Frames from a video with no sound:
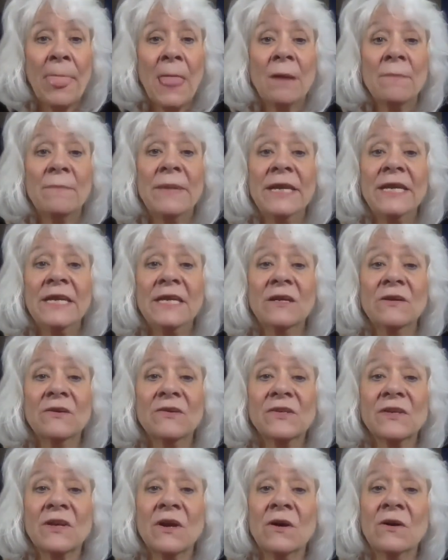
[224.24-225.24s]
Many years
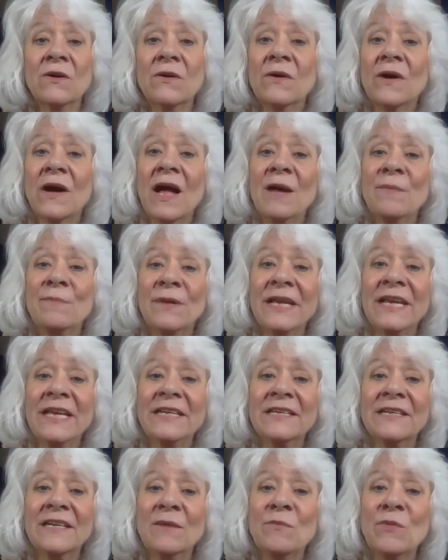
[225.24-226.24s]
ago, I
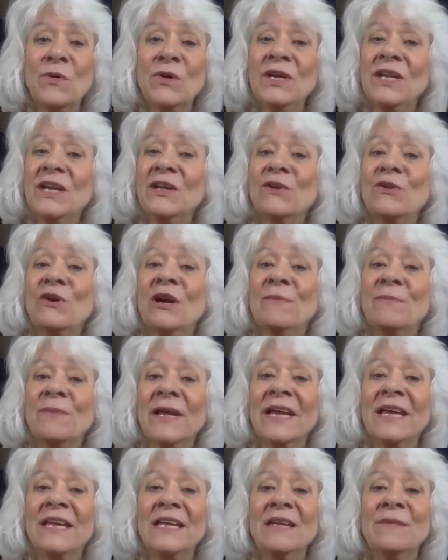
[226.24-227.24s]
planted a morning glory
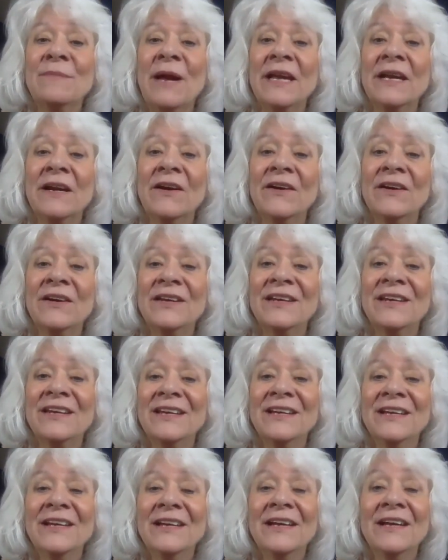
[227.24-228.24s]
plant in my garden.
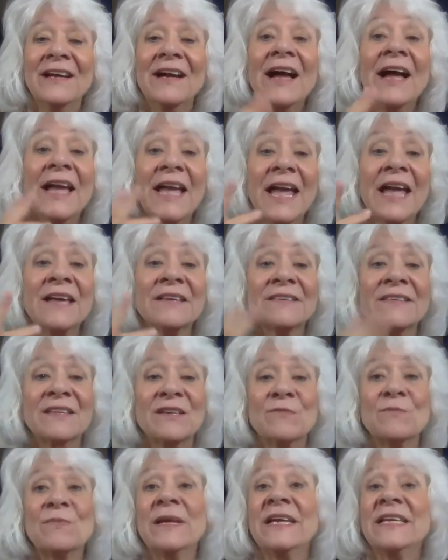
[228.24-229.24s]
I asked
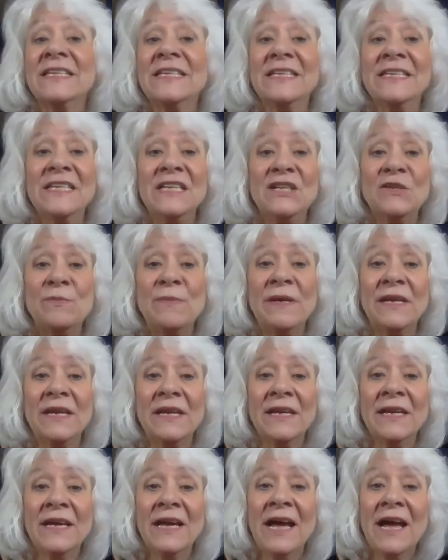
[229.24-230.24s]
this plant to teach me
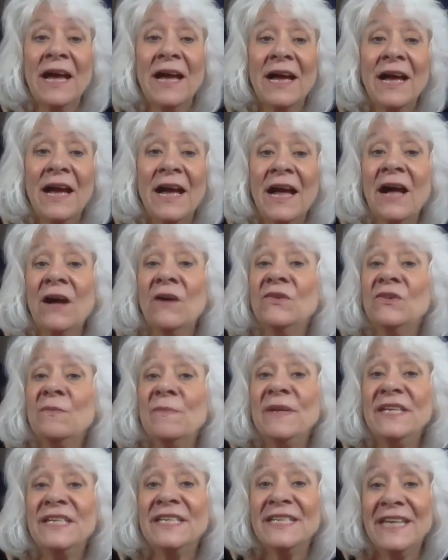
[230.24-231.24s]
how to
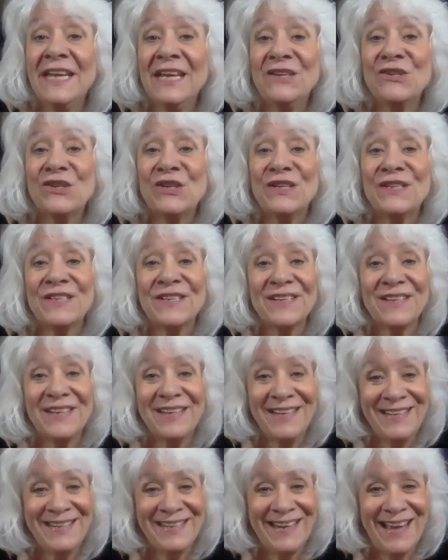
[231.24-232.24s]
be tenacious
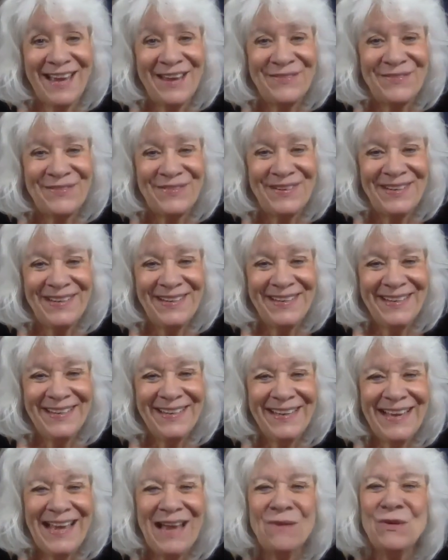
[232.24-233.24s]
in life.
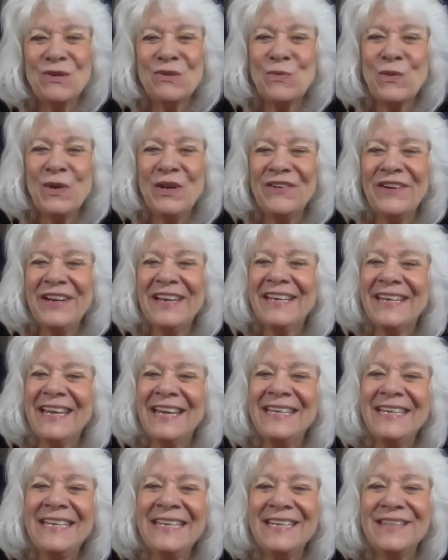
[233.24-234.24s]
I was weary and I
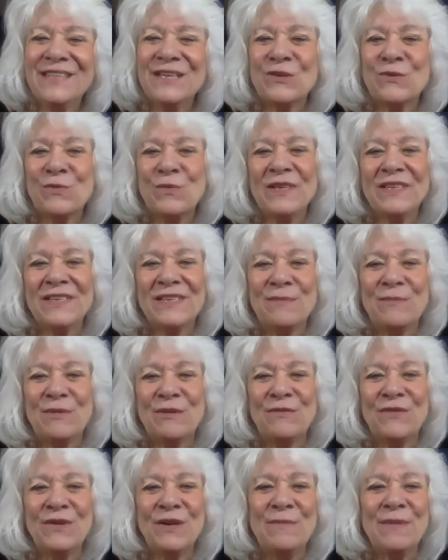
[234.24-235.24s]
needed this wisdom to
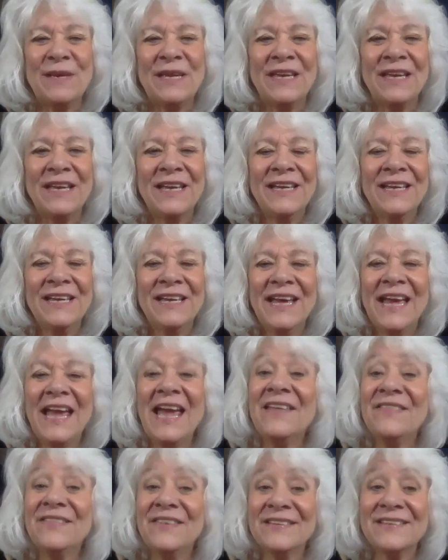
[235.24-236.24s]
fill me
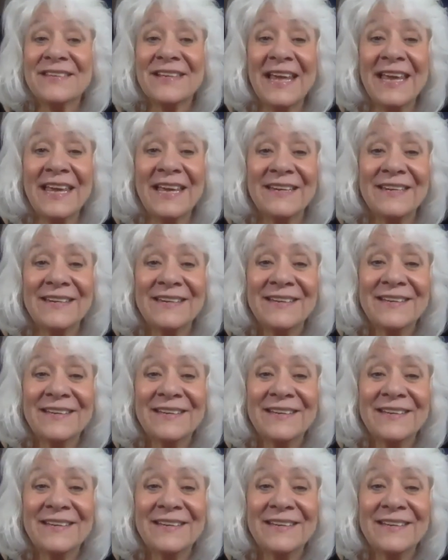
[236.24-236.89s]
and this land.